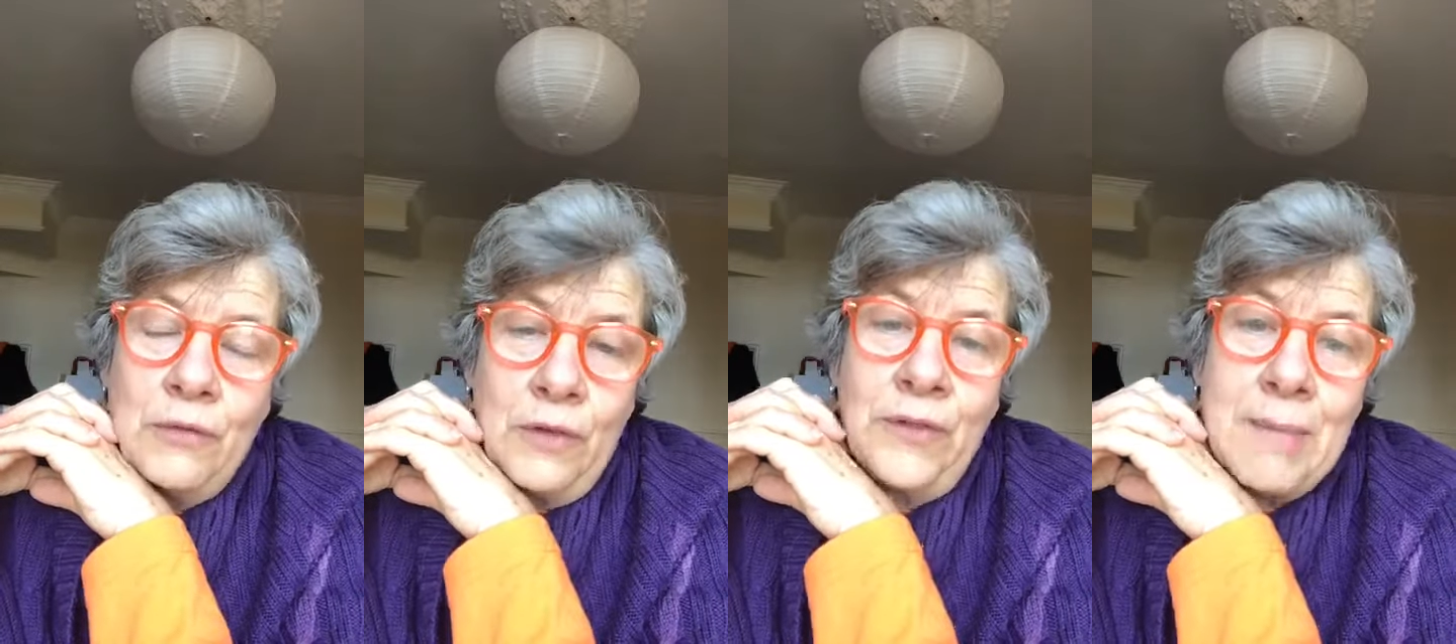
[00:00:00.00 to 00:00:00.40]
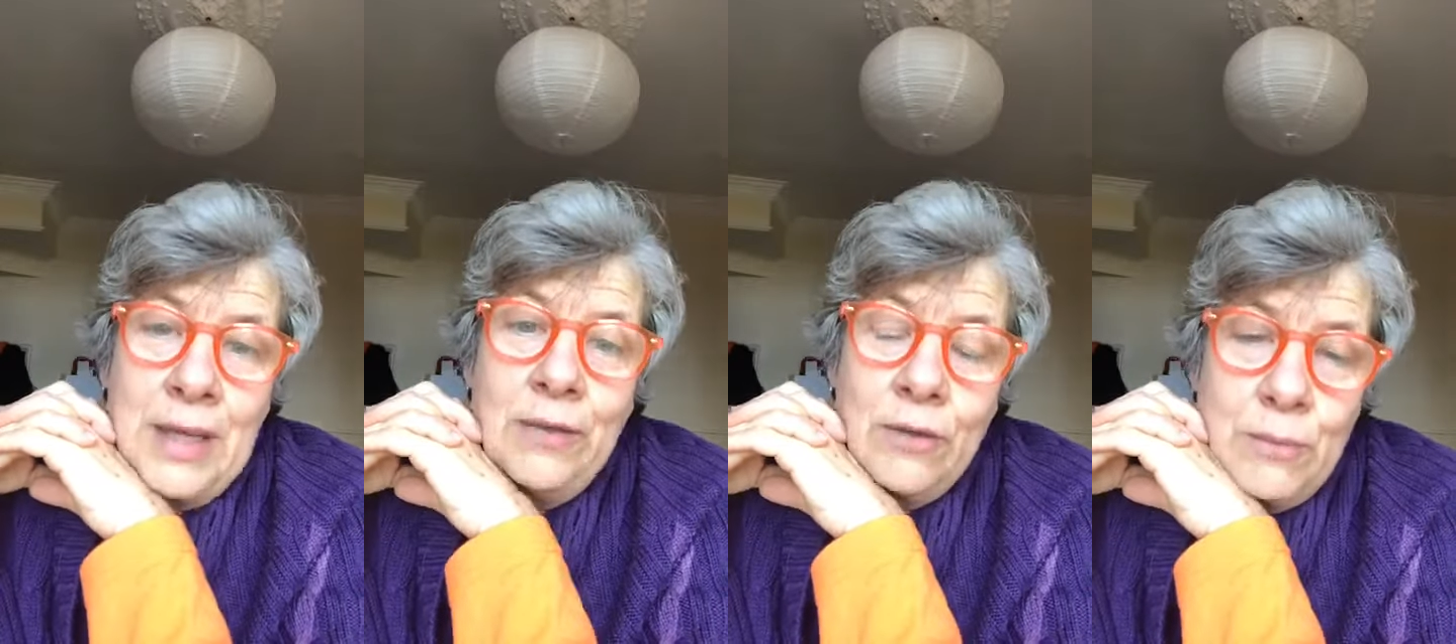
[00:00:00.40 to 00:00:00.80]
family
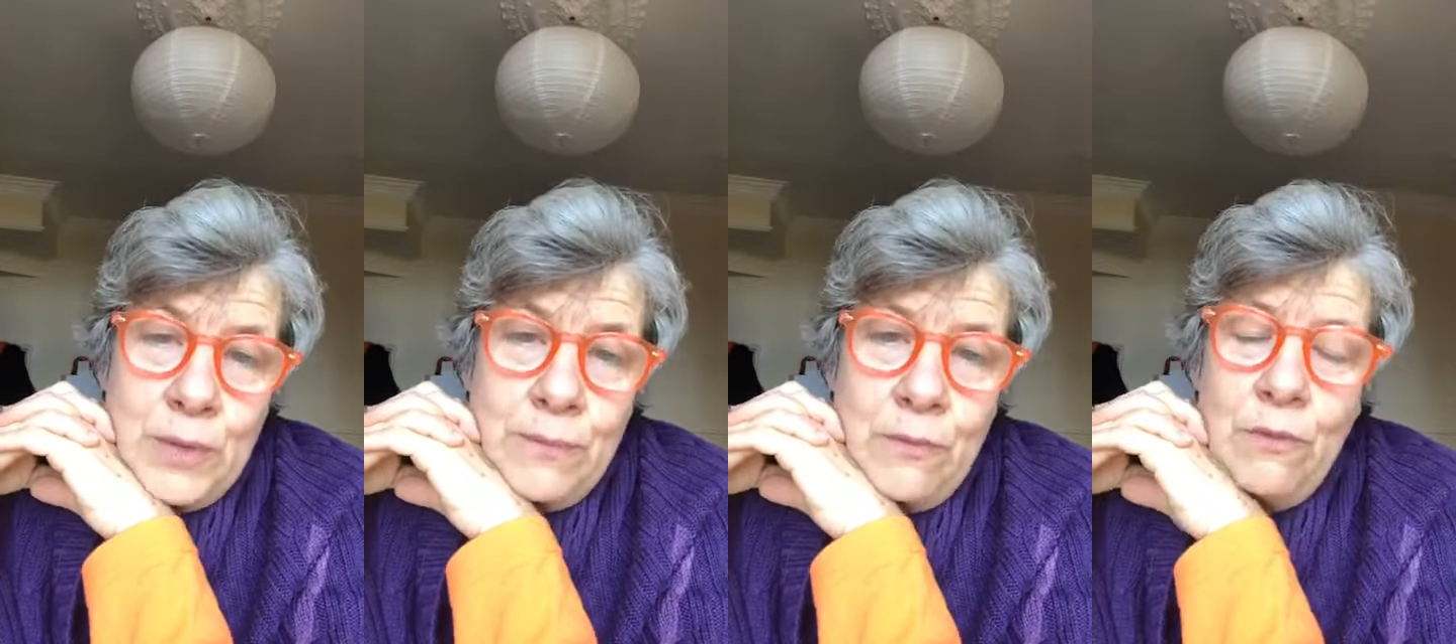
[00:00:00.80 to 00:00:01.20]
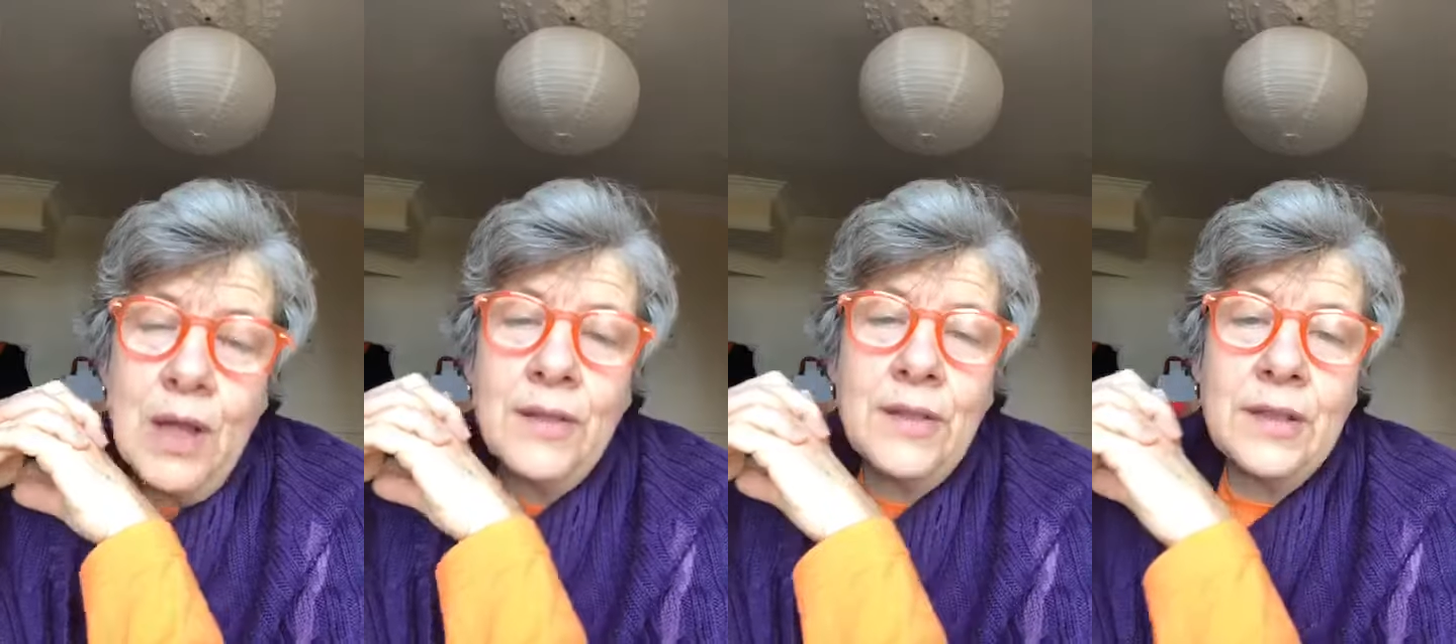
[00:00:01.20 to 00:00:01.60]
groups
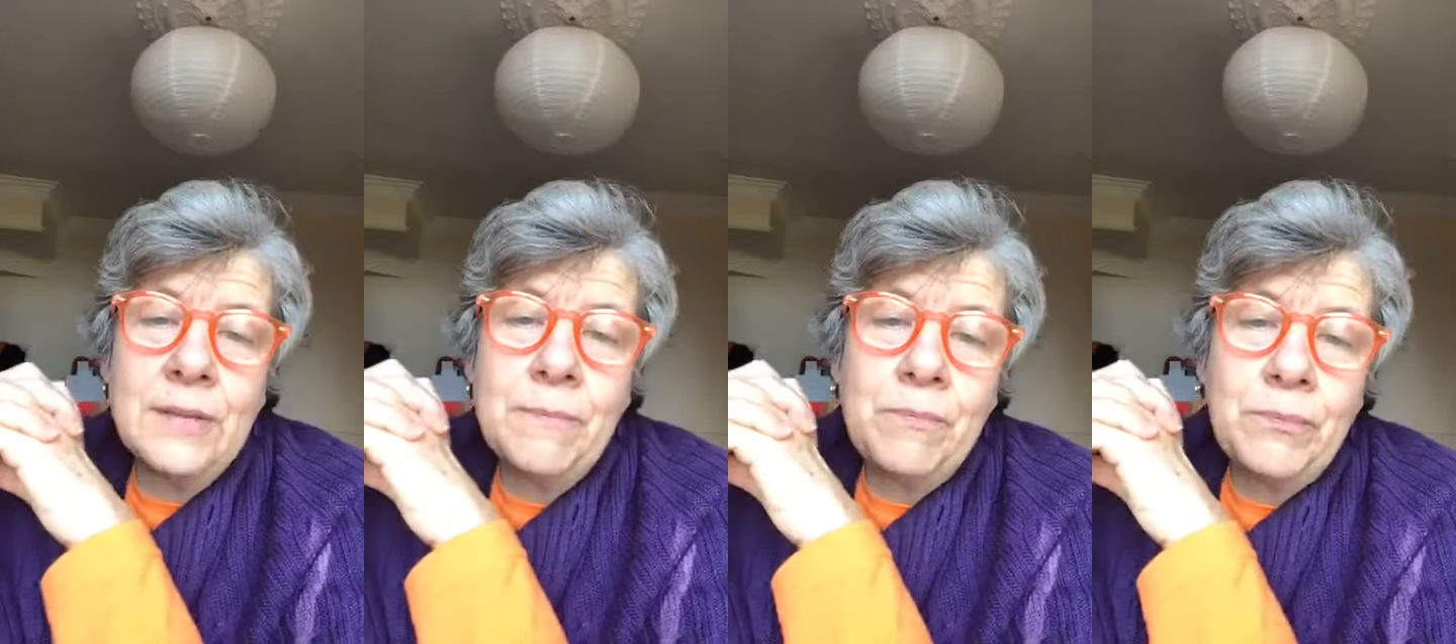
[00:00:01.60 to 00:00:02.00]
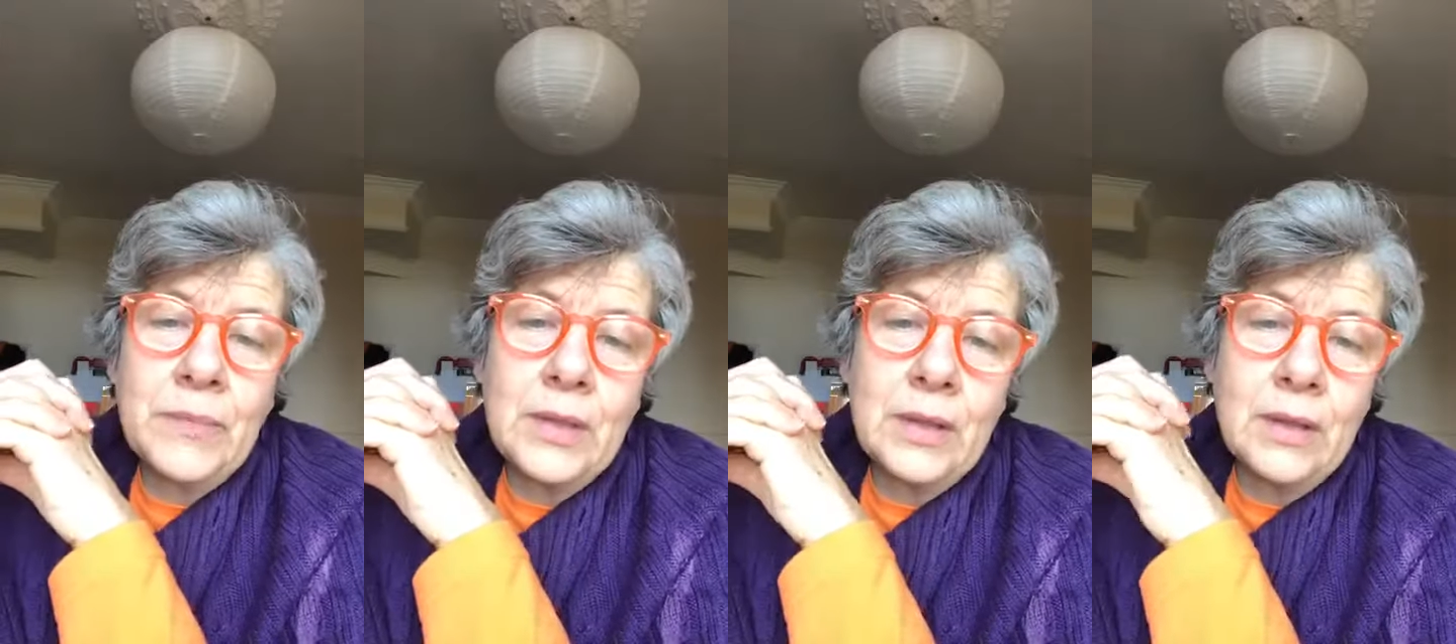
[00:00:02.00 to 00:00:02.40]
rather than
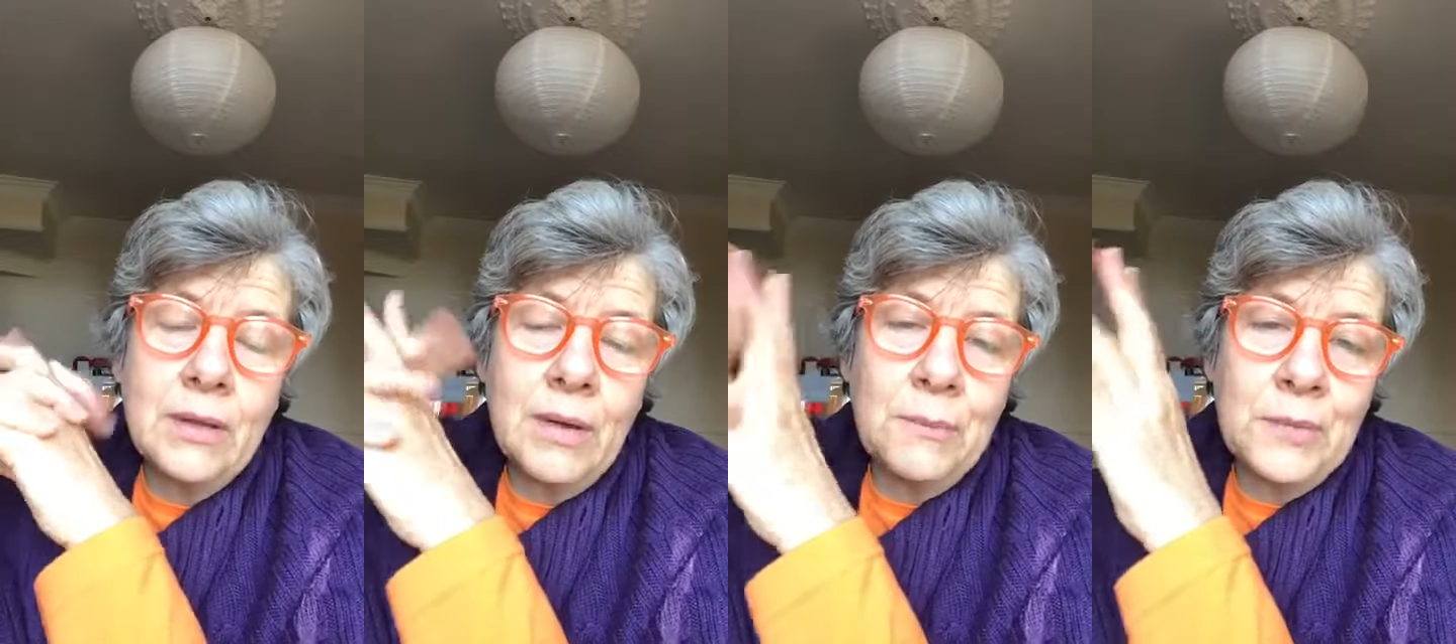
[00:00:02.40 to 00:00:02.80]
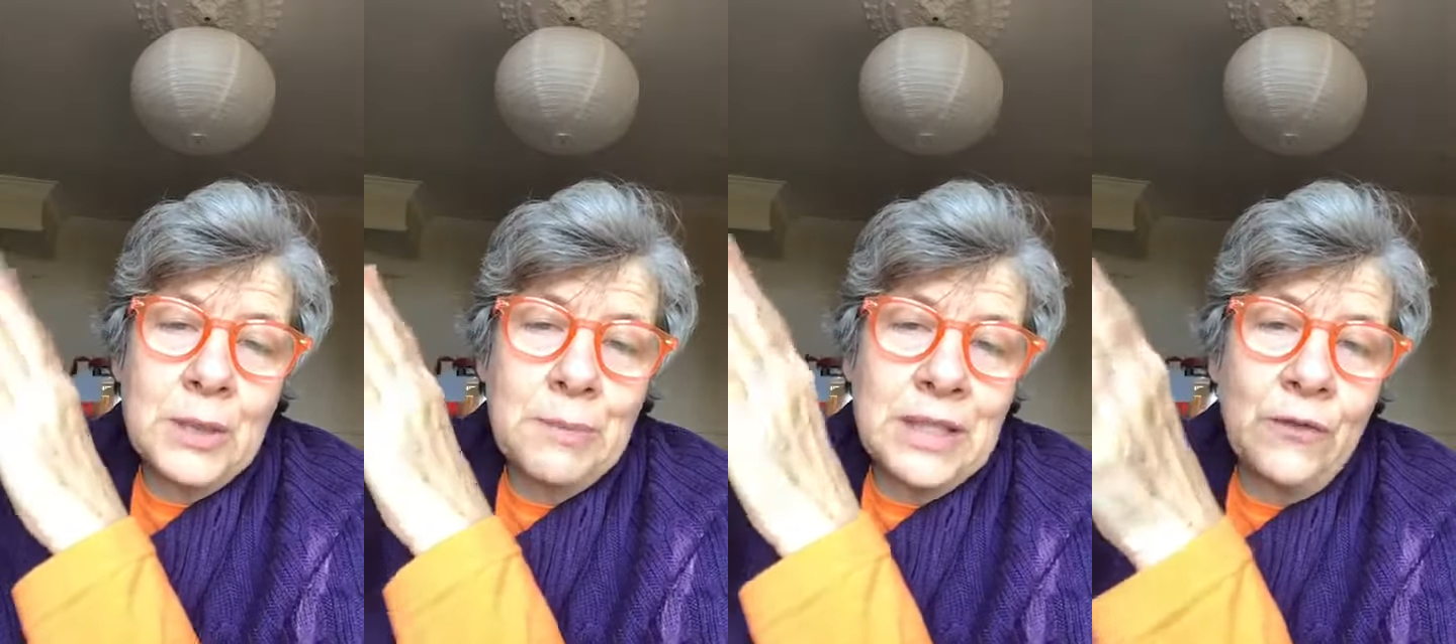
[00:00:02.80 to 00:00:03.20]

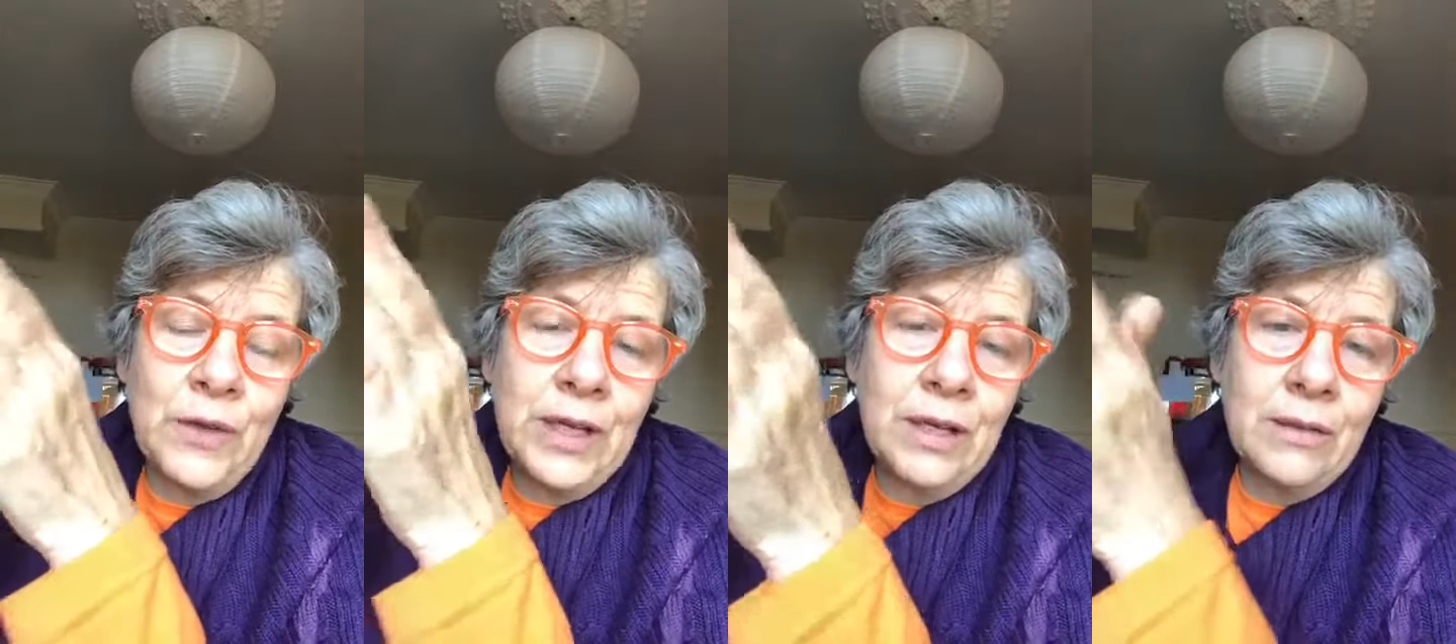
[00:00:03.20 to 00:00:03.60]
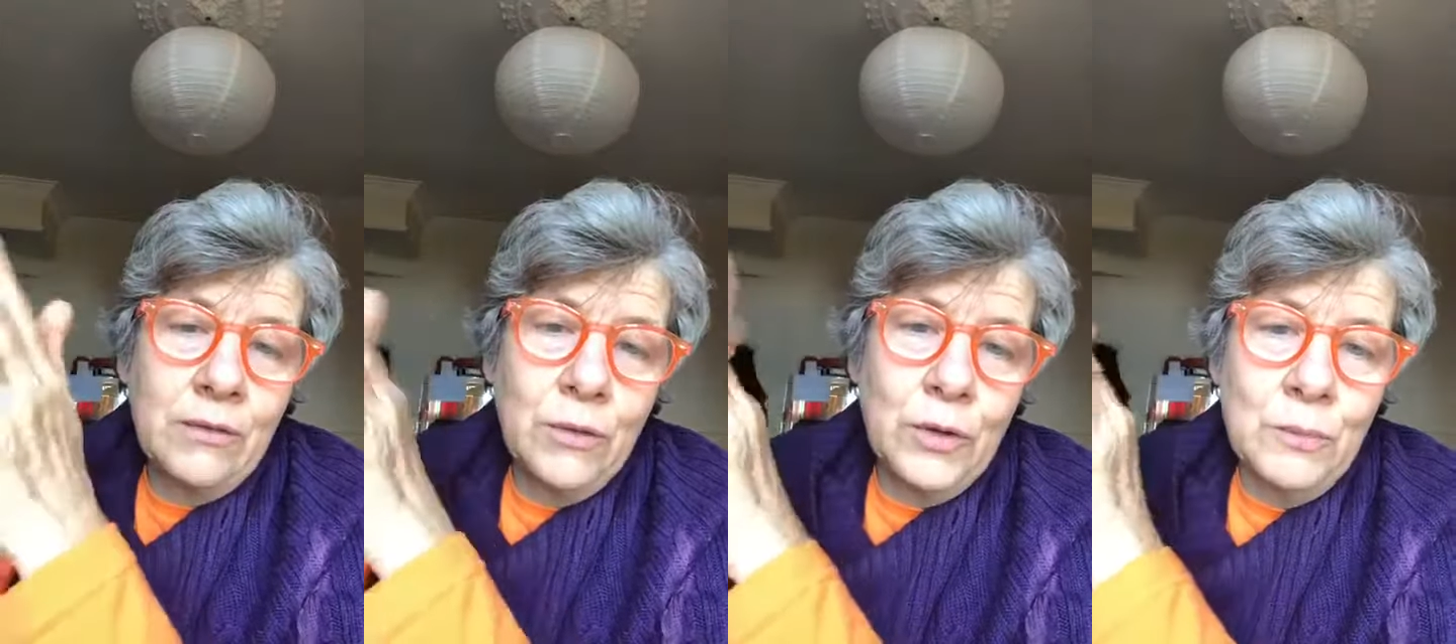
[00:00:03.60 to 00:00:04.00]
specific
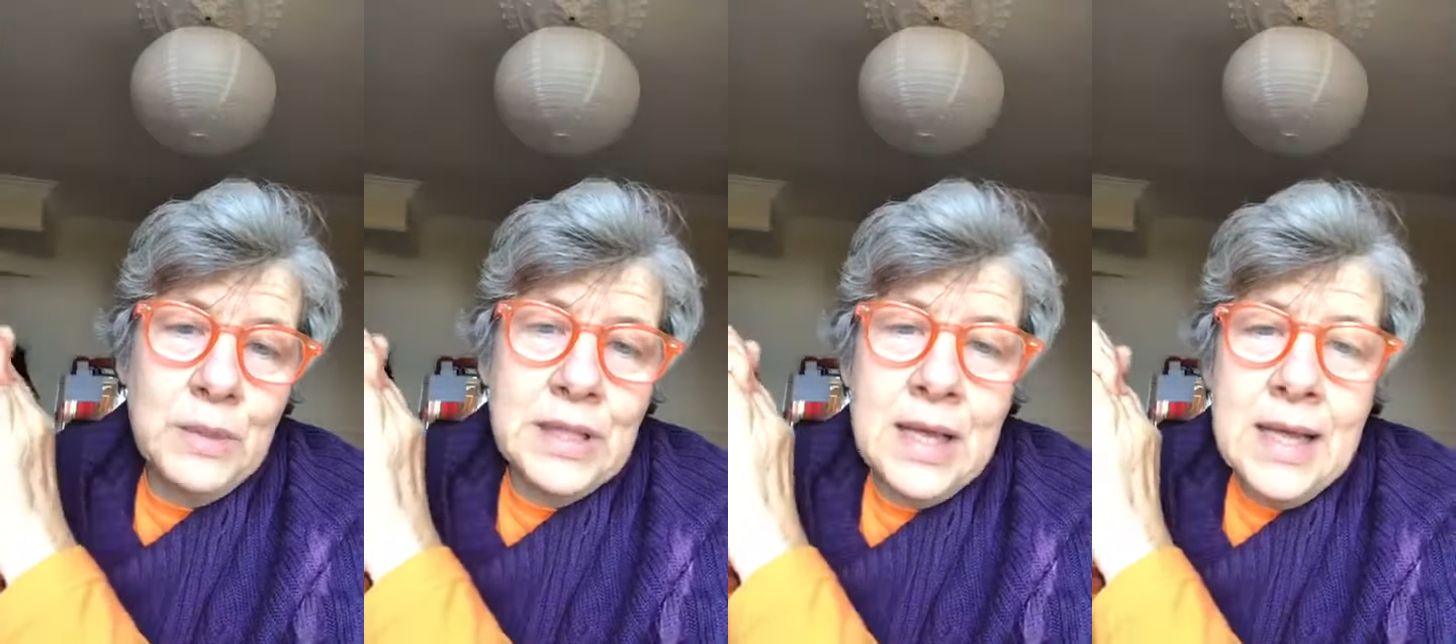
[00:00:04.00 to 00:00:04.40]
groups.